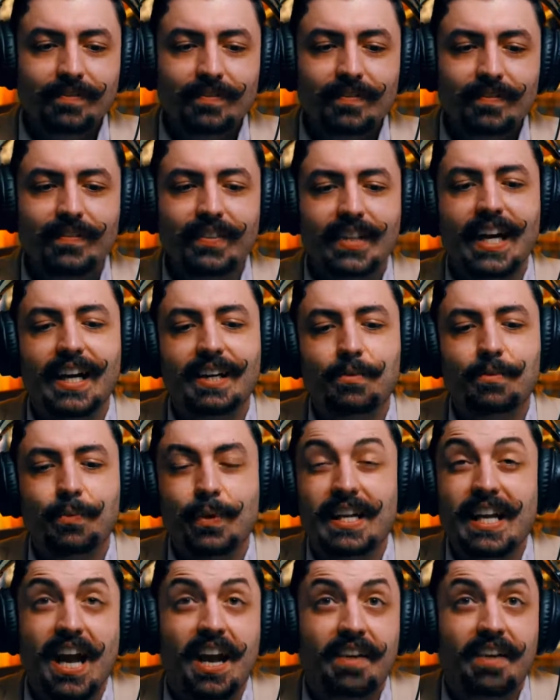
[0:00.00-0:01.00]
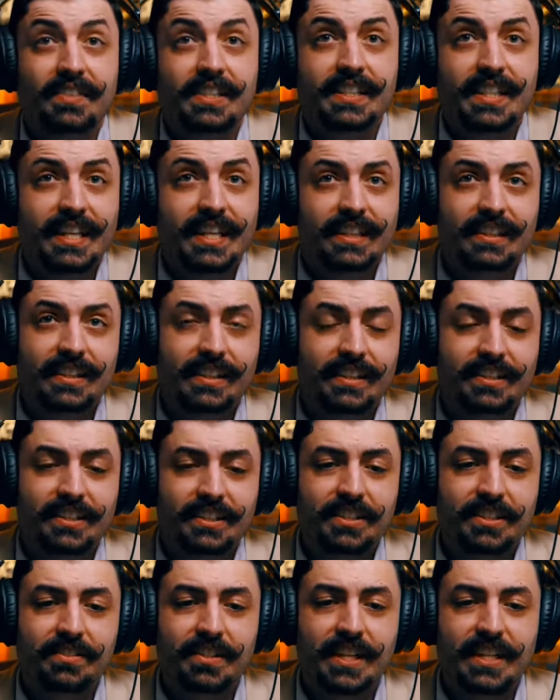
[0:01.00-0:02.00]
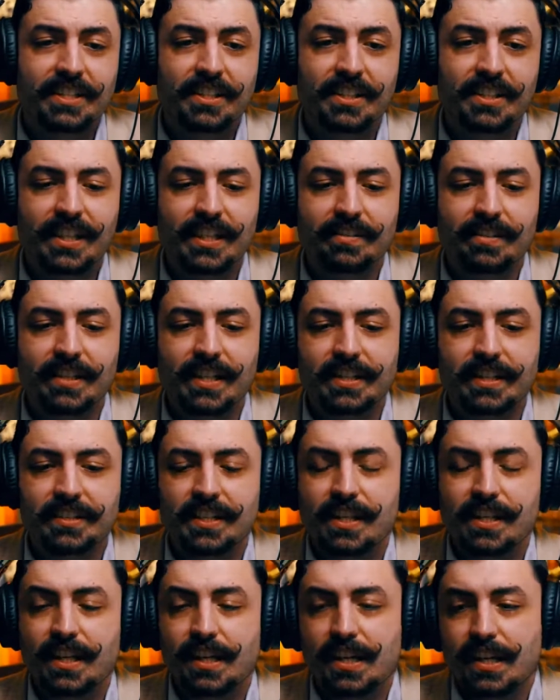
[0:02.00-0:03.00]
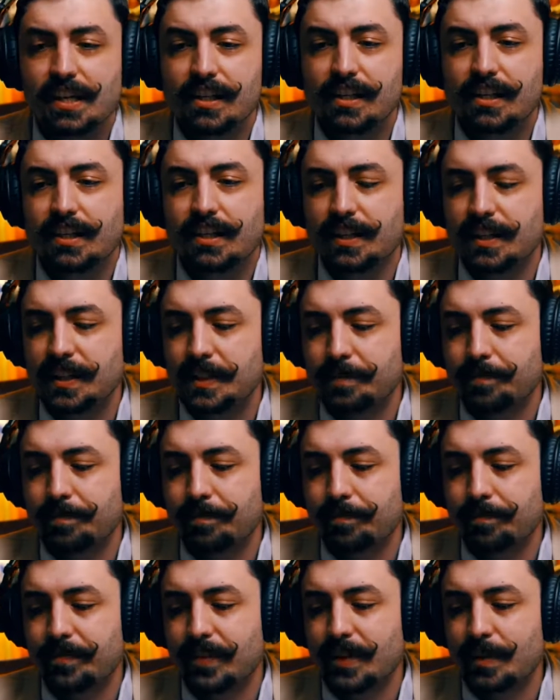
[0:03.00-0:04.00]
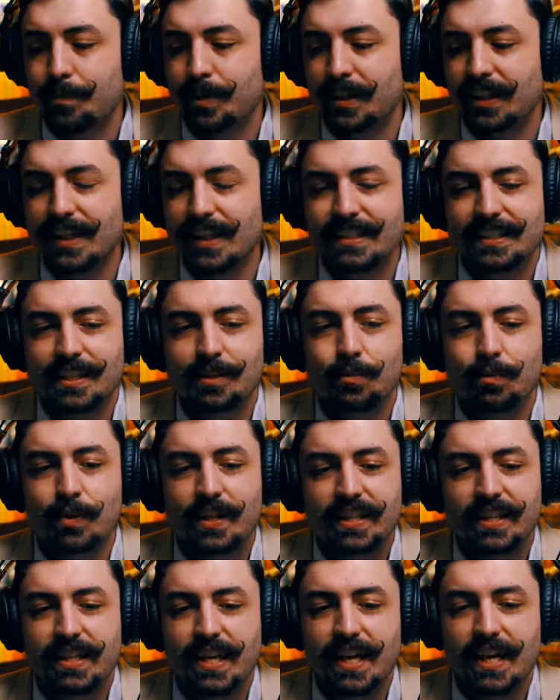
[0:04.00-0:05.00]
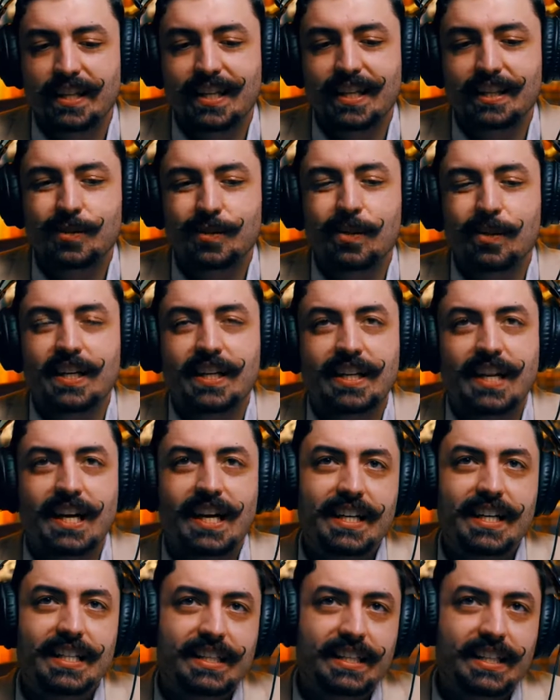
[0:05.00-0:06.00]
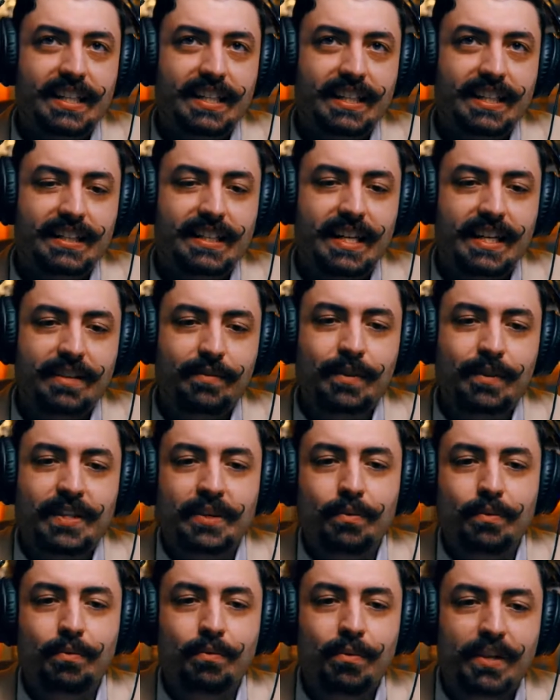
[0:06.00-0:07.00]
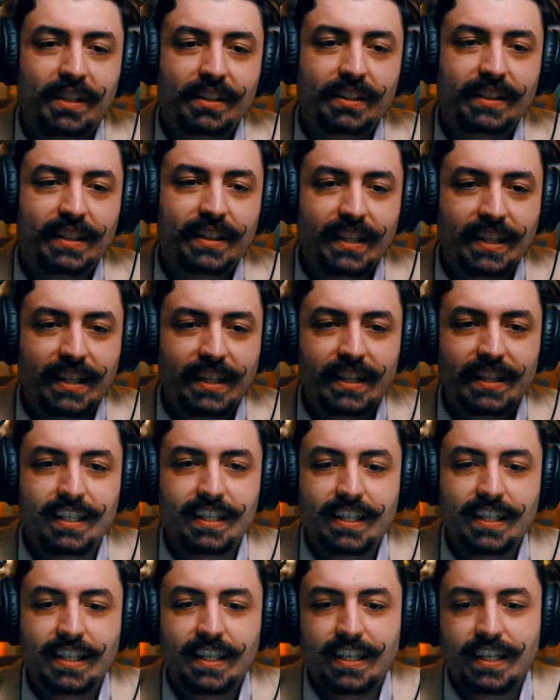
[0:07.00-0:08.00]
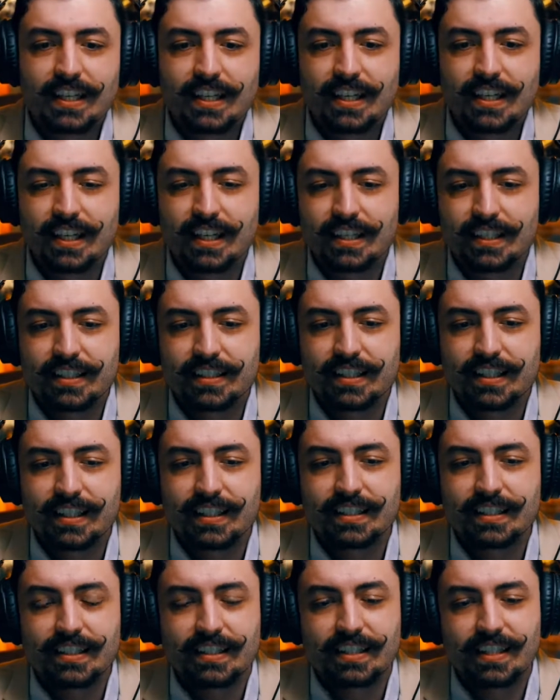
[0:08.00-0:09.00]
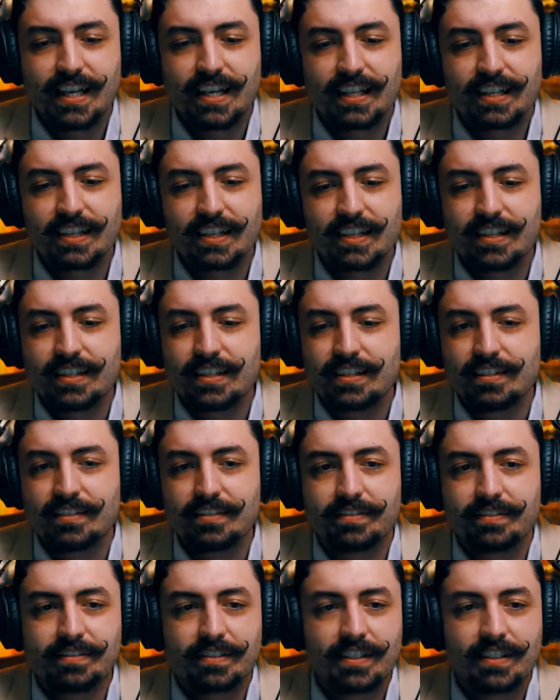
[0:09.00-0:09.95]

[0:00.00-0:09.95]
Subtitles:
that we have to take into consideration nowadays. But like I said, with that, that's why I think that what you really need is, instead of,